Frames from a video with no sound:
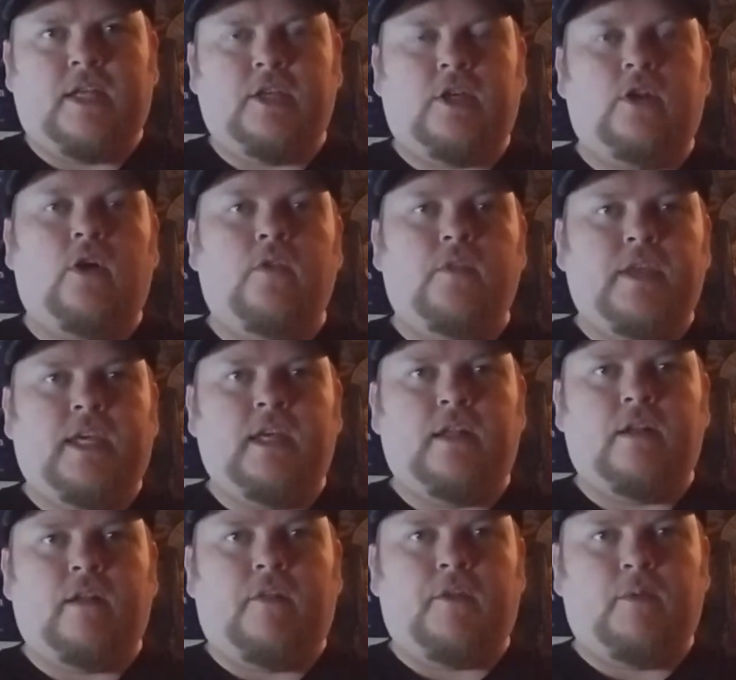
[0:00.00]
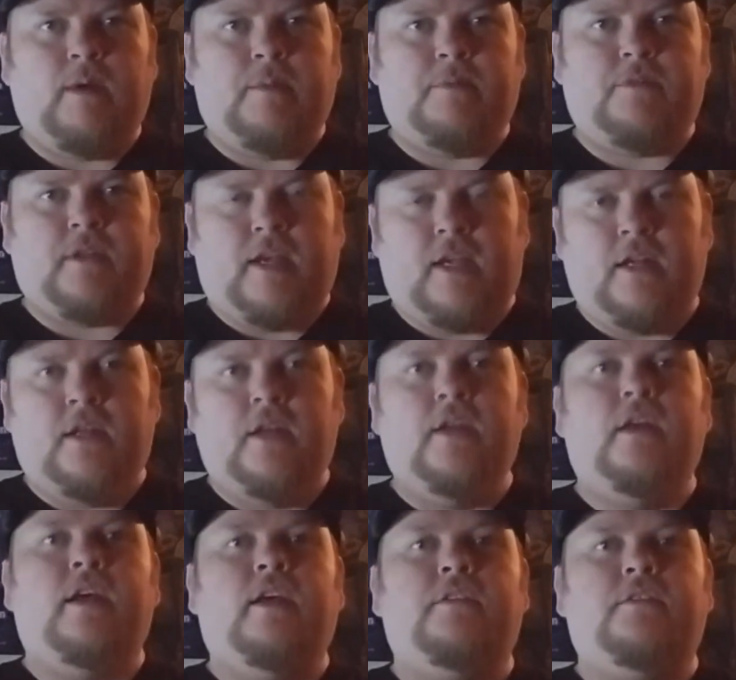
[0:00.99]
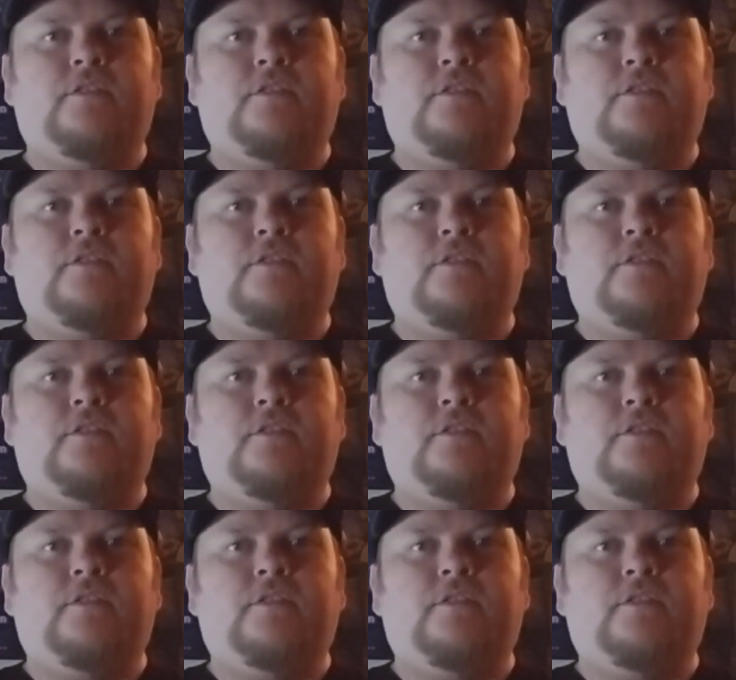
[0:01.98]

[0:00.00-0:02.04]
You can only get on their website at